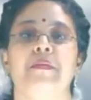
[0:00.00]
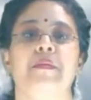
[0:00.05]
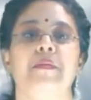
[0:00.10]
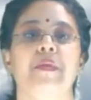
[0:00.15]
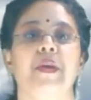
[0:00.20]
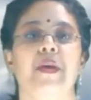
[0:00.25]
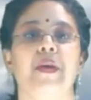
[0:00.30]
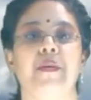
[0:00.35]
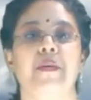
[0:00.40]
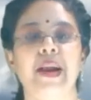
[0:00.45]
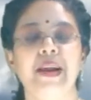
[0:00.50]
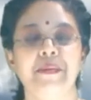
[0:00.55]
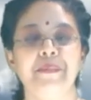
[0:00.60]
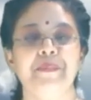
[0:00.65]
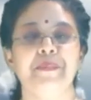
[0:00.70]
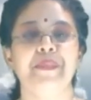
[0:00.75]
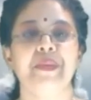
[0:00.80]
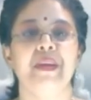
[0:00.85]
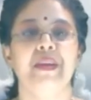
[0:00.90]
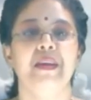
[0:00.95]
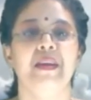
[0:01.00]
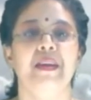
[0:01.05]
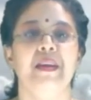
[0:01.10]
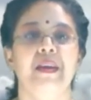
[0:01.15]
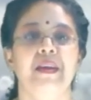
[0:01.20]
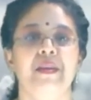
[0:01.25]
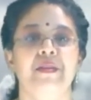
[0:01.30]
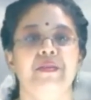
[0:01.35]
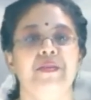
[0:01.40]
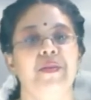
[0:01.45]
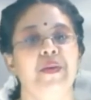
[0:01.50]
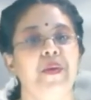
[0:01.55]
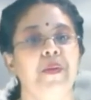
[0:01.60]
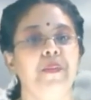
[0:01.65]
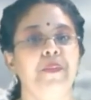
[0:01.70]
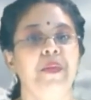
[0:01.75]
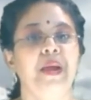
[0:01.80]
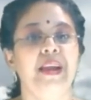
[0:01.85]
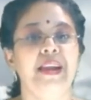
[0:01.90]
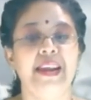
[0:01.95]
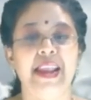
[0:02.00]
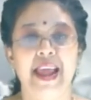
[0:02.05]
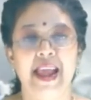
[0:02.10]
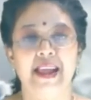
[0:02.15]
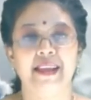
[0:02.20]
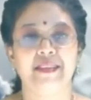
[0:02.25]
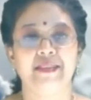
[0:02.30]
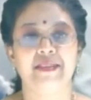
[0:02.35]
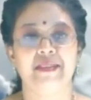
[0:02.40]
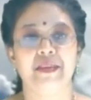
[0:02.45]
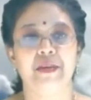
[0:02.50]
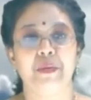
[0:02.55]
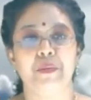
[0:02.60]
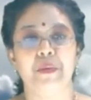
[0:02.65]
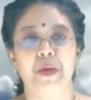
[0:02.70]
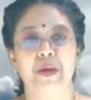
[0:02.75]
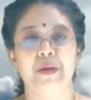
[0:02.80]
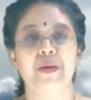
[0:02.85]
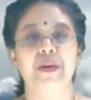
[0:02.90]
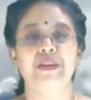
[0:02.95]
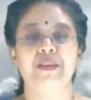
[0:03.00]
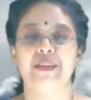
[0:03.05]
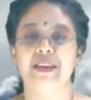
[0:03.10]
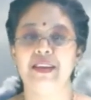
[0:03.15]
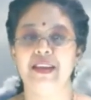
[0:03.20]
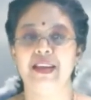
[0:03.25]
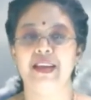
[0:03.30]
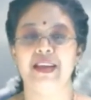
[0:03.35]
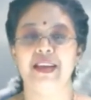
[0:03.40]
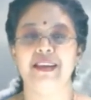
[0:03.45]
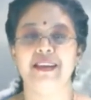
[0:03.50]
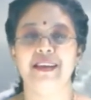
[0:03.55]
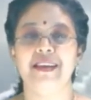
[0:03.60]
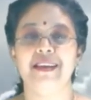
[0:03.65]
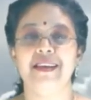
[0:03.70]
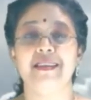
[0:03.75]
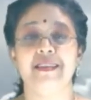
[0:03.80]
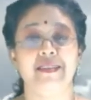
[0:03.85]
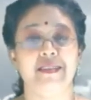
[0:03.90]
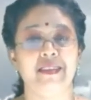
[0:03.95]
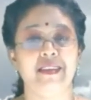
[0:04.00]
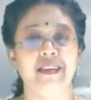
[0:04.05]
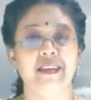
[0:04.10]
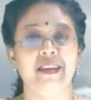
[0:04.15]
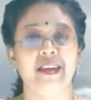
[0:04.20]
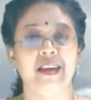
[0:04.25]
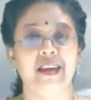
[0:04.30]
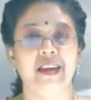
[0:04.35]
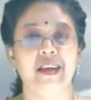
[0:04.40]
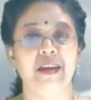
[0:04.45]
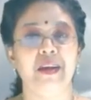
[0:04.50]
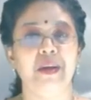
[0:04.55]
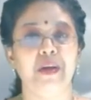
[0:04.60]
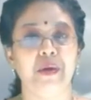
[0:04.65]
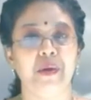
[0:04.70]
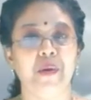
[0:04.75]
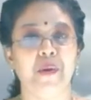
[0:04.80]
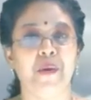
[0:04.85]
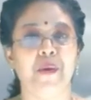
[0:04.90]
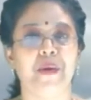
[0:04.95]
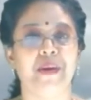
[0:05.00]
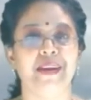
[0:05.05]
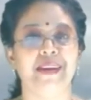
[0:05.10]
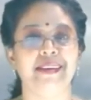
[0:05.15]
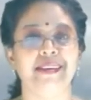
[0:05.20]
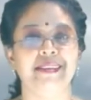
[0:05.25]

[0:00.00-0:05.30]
Alright, so next we are going to learn circular coil.